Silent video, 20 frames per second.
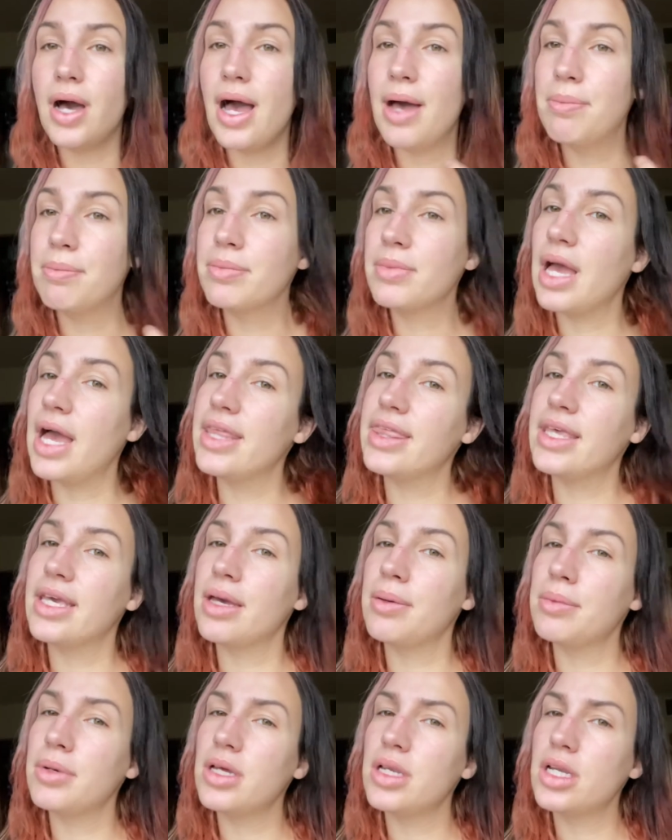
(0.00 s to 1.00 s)
I'm I think
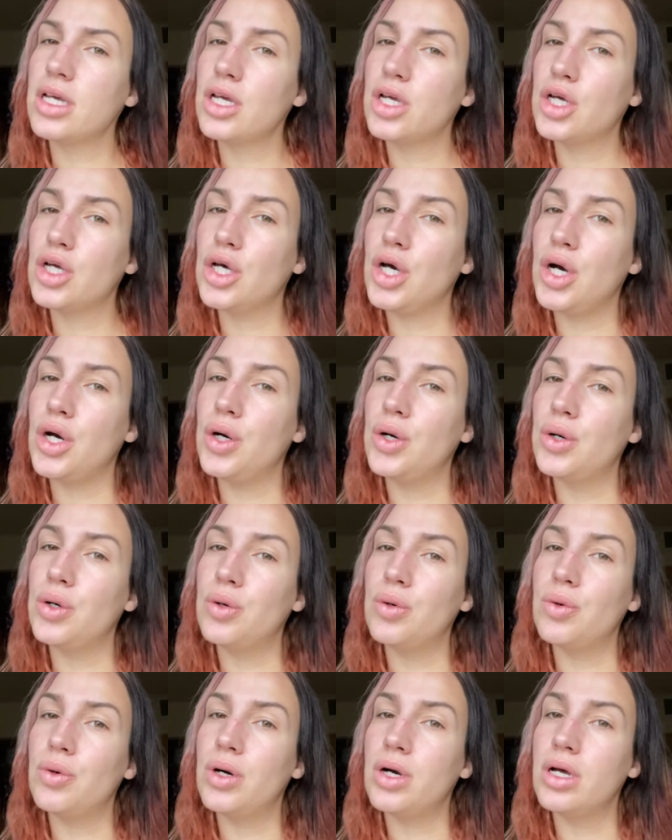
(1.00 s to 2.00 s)
I'm gonna
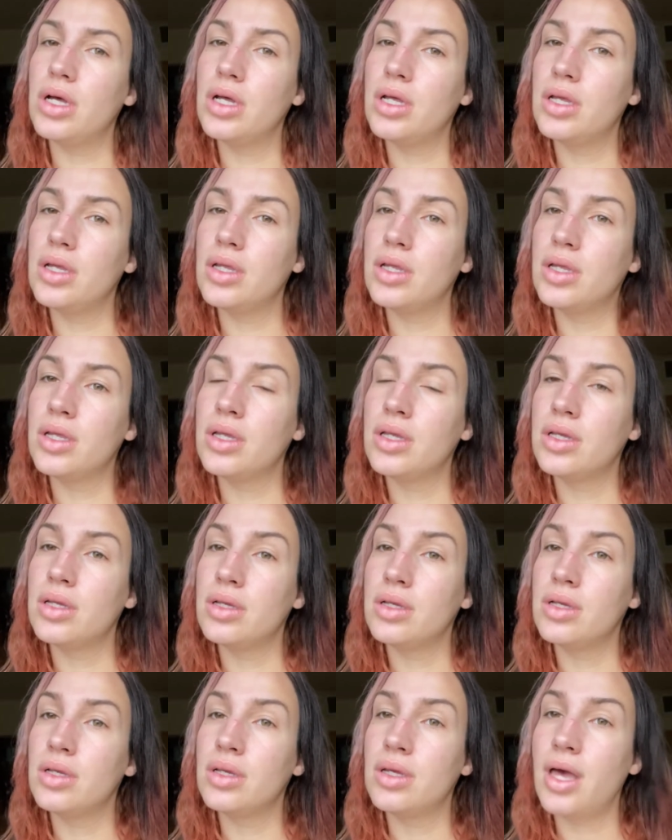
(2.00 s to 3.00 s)
go
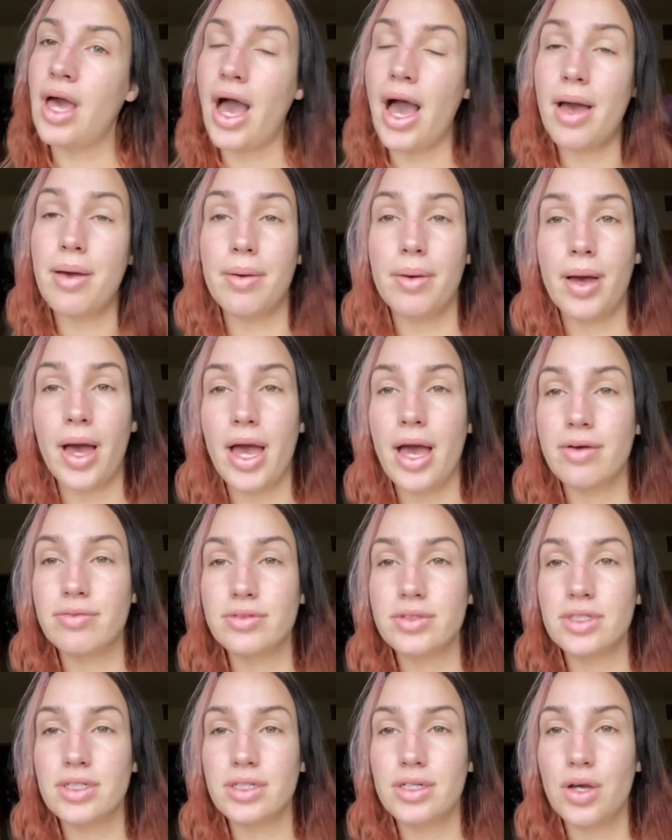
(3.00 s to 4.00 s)
I, I have
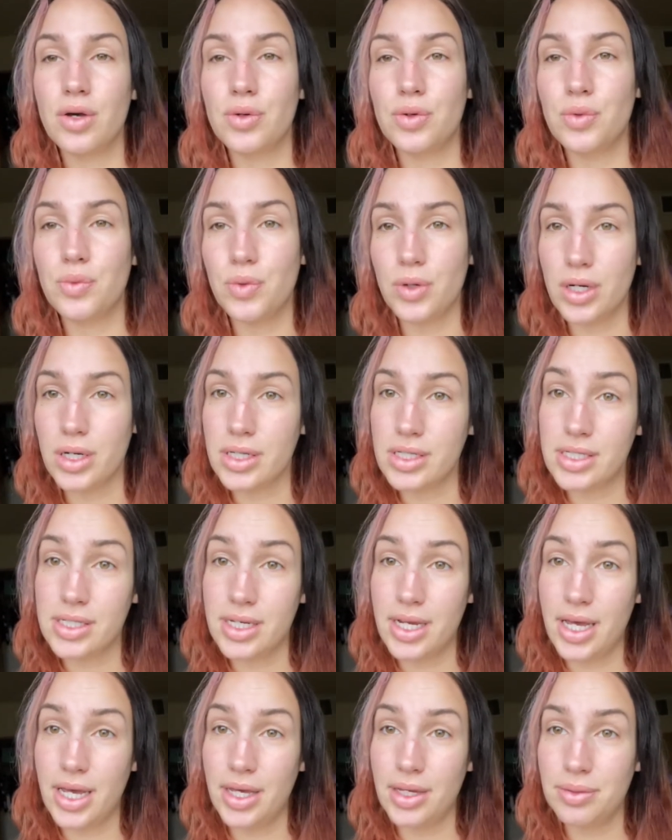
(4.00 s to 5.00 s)
to go to work
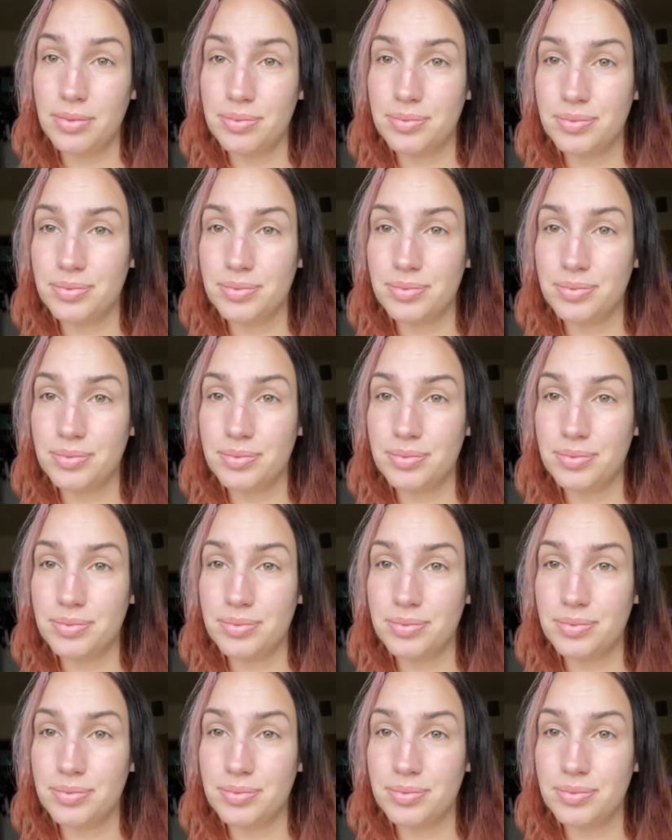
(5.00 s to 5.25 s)
today.